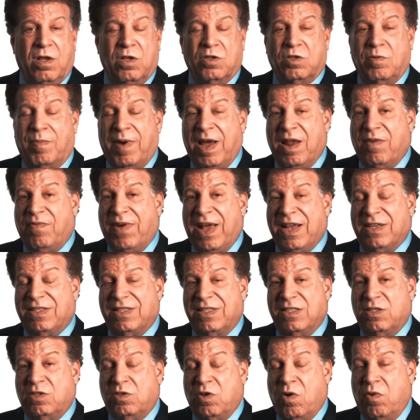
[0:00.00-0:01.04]
So my advice
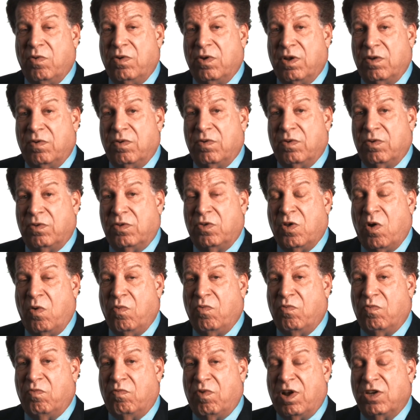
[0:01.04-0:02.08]
is don't
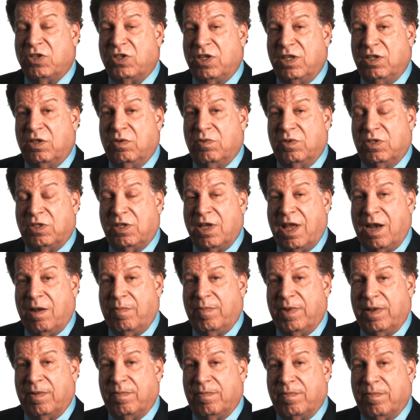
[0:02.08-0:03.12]
rush into a
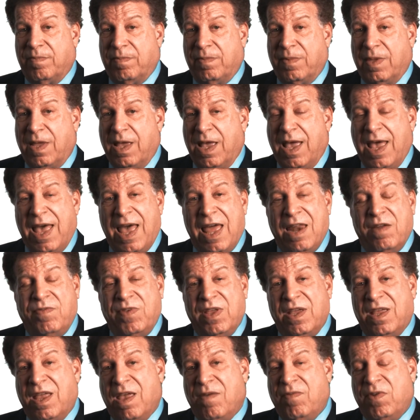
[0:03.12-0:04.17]
settlement. And if
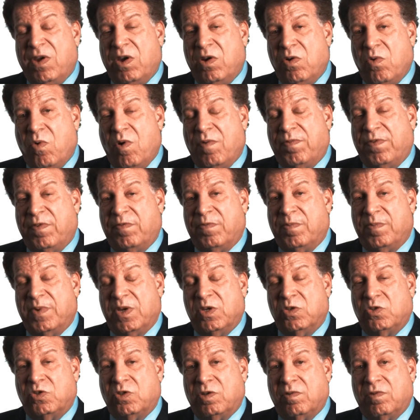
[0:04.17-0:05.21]
you're given an offer from an
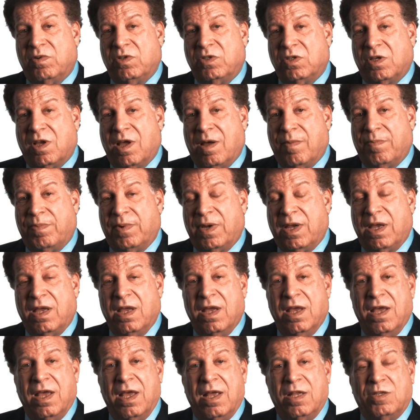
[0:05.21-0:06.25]
insurance company,
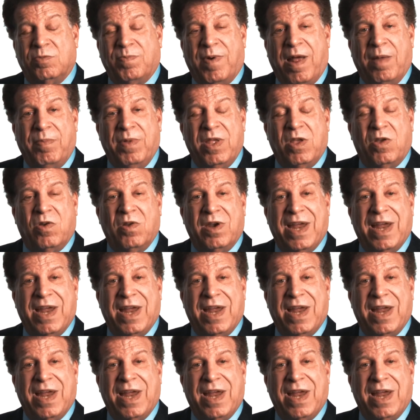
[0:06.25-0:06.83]
it's probably a good